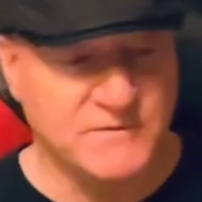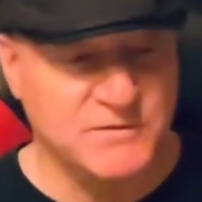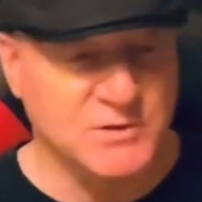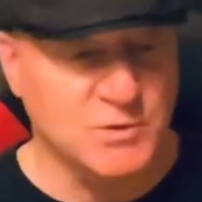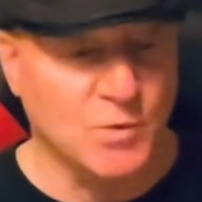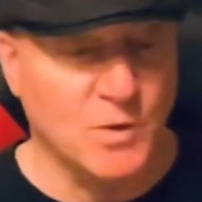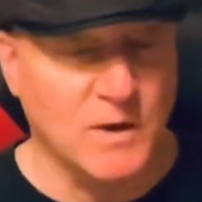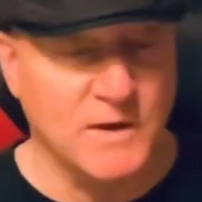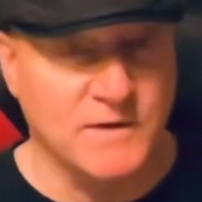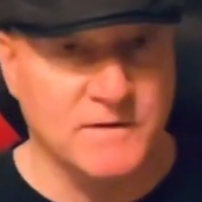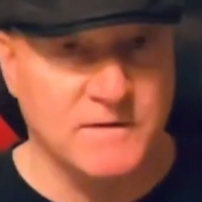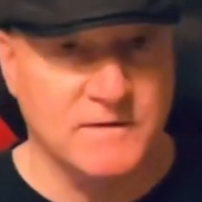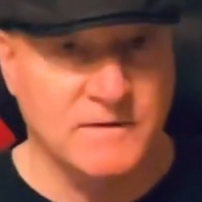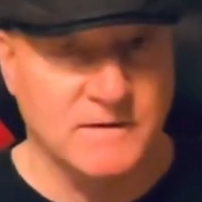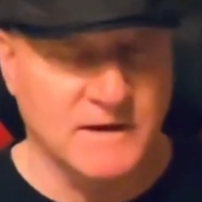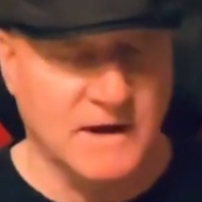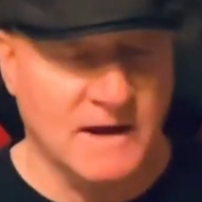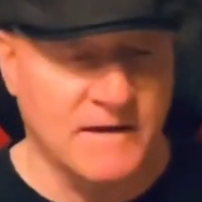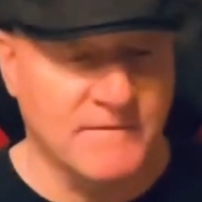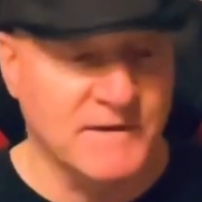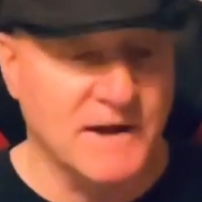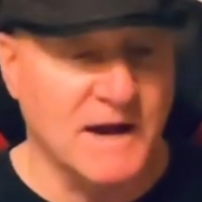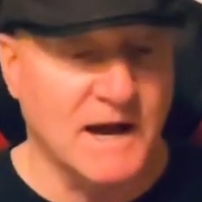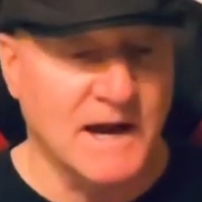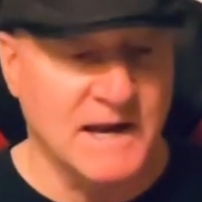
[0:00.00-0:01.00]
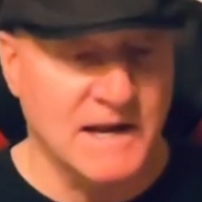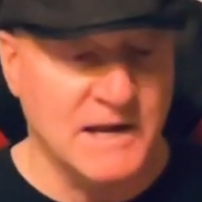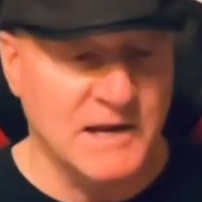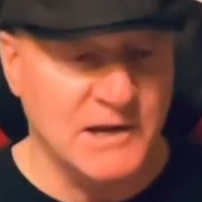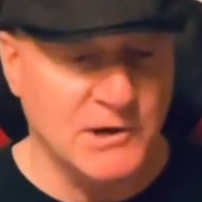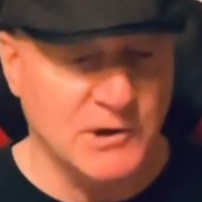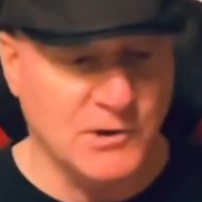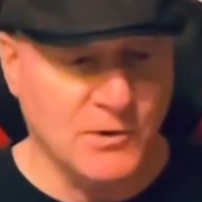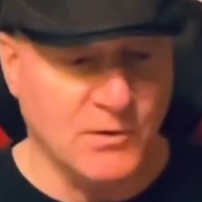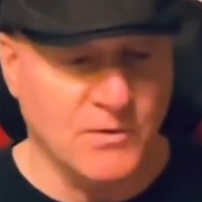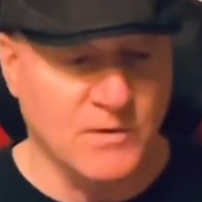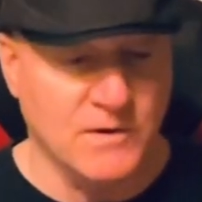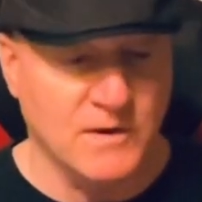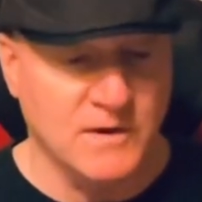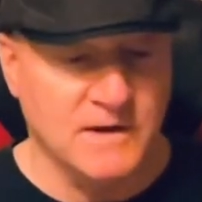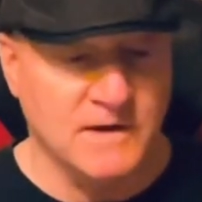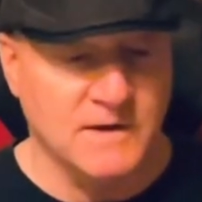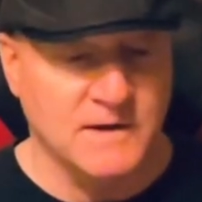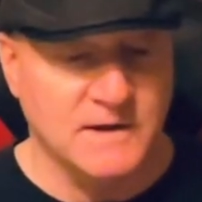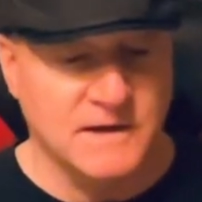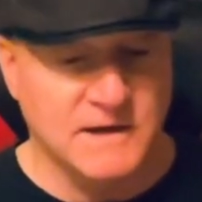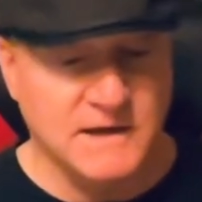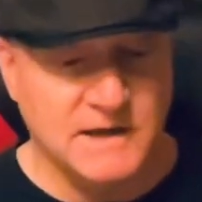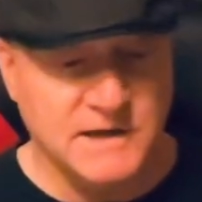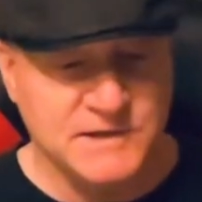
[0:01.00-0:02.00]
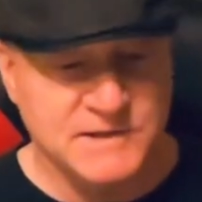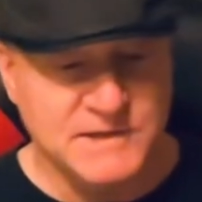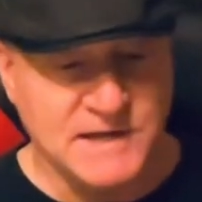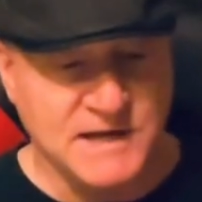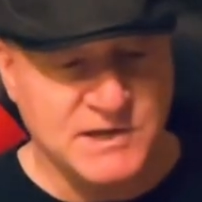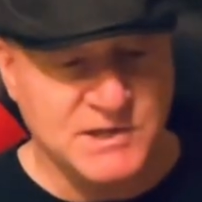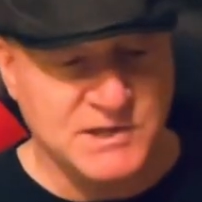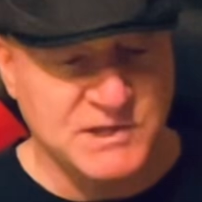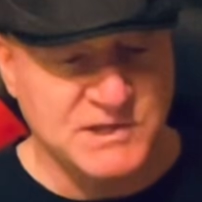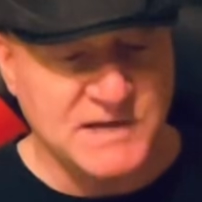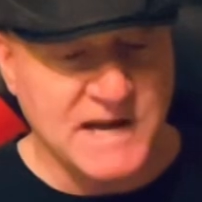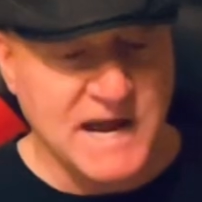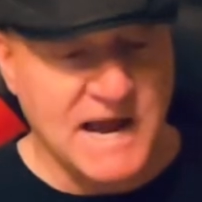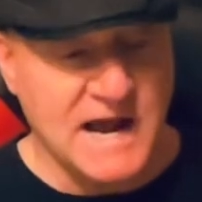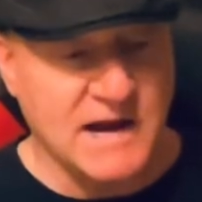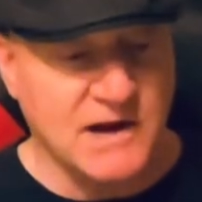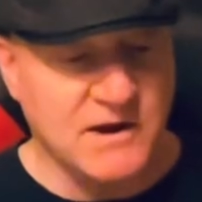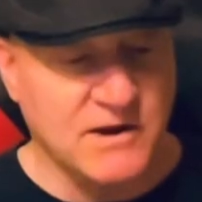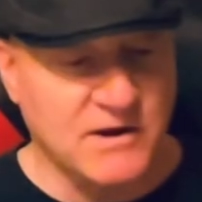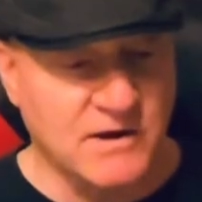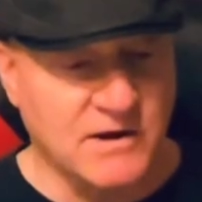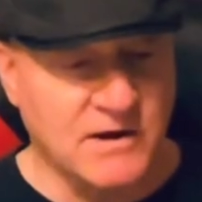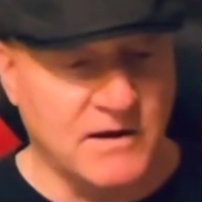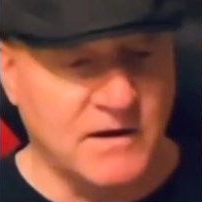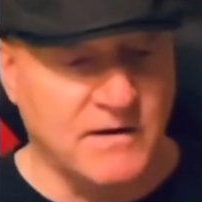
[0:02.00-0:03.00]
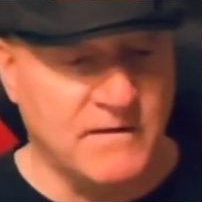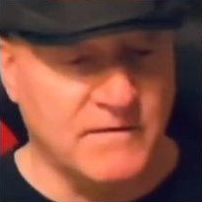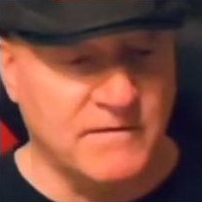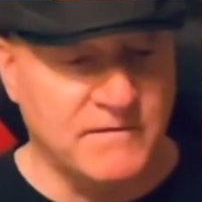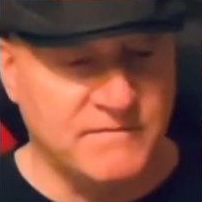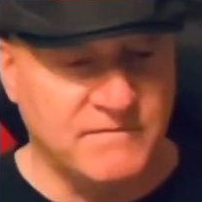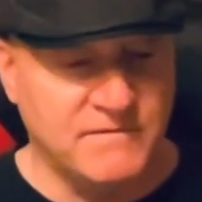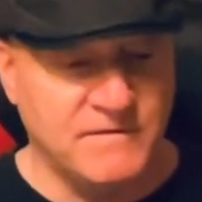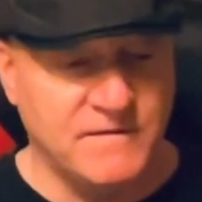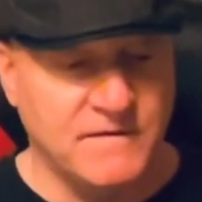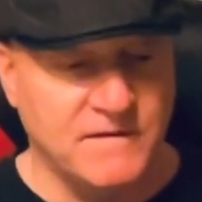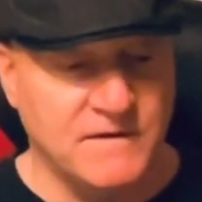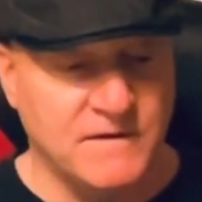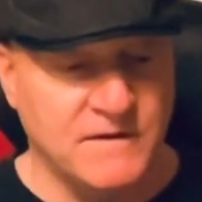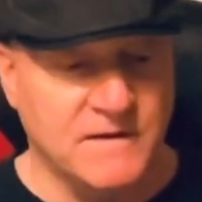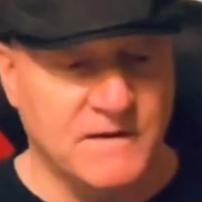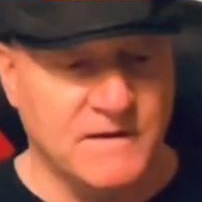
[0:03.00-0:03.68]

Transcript: So what I've got here is a stack of,